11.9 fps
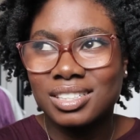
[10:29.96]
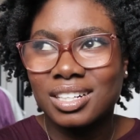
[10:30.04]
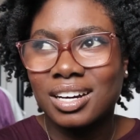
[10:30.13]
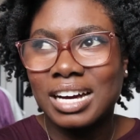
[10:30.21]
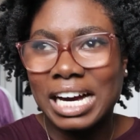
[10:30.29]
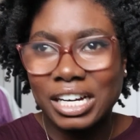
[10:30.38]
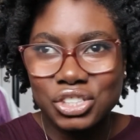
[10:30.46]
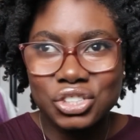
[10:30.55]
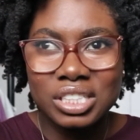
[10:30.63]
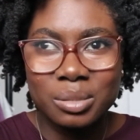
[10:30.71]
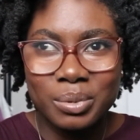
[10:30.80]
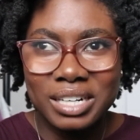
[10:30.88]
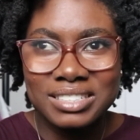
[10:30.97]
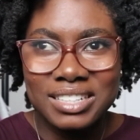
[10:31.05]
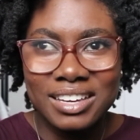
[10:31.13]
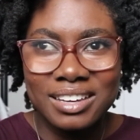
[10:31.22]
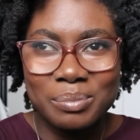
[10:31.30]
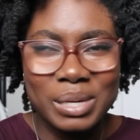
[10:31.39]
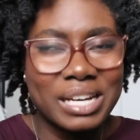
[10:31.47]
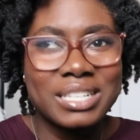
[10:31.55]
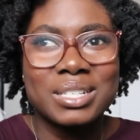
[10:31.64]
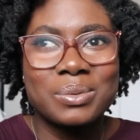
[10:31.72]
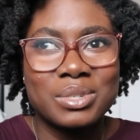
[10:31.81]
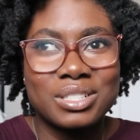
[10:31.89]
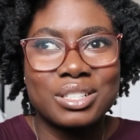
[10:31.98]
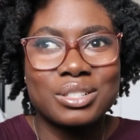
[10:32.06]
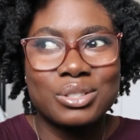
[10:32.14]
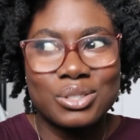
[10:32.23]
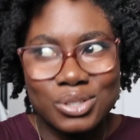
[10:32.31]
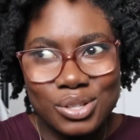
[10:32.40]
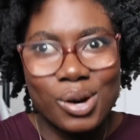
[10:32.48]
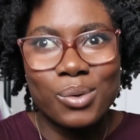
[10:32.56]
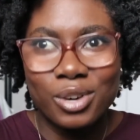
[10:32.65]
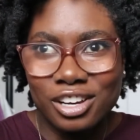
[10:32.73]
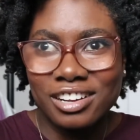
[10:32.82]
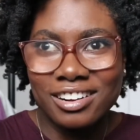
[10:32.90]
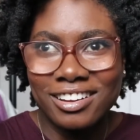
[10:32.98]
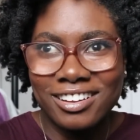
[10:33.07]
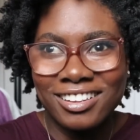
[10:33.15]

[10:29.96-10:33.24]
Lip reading: actually depressing because it was so good.